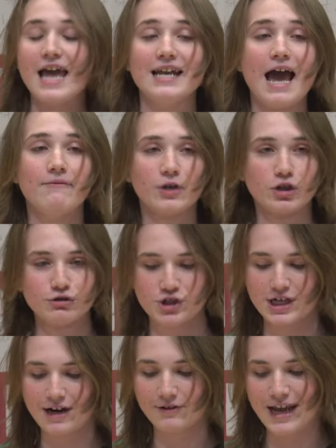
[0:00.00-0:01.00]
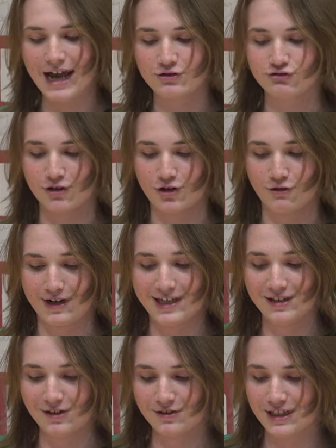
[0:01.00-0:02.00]
An evolutionary
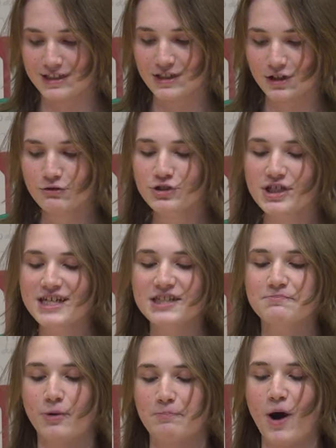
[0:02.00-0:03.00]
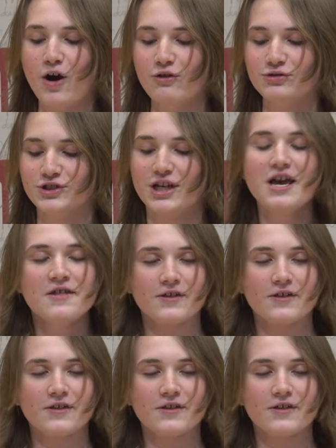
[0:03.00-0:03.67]
extracurricularly solution is proposed.